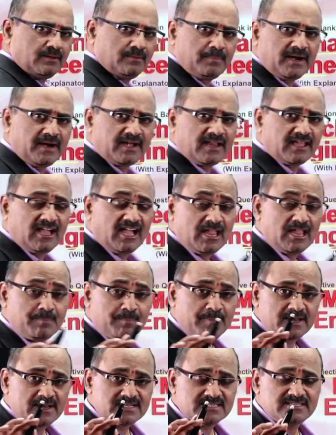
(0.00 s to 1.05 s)
But I
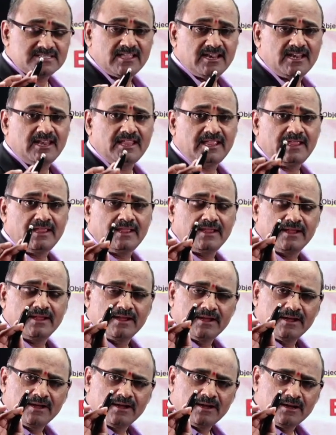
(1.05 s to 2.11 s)
personally
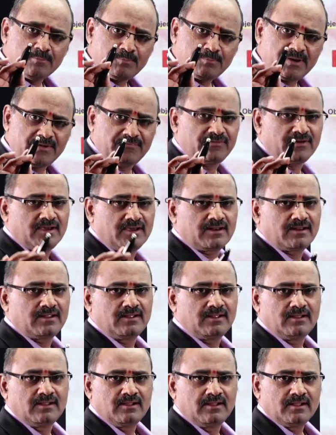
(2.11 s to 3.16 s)
prefer
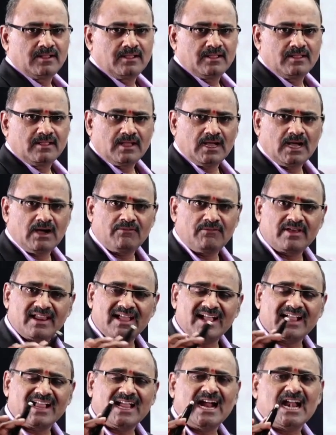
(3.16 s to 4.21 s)
our
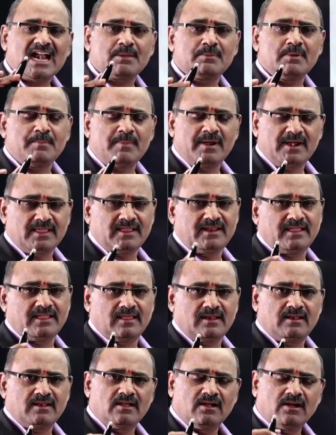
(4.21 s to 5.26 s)
academy
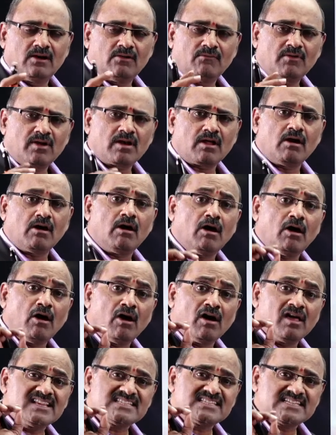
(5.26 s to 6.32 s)
material for
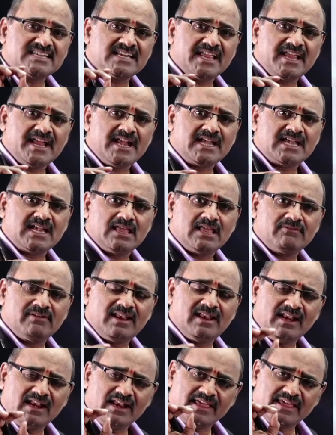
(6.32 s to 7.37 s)
all state
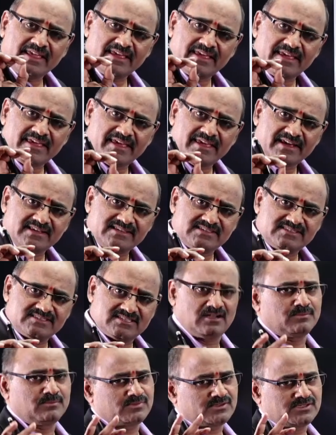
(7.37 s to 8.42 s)
level
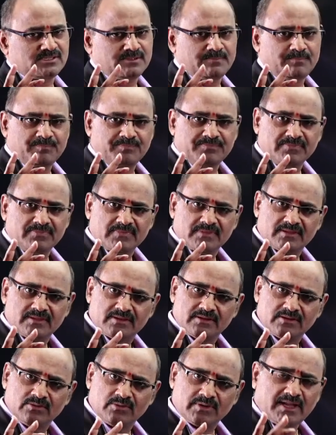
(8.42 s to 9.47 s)
exams.
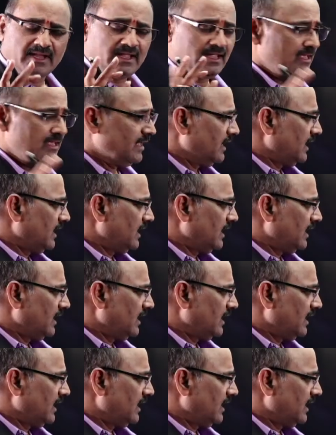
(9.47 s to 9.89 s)
Okay?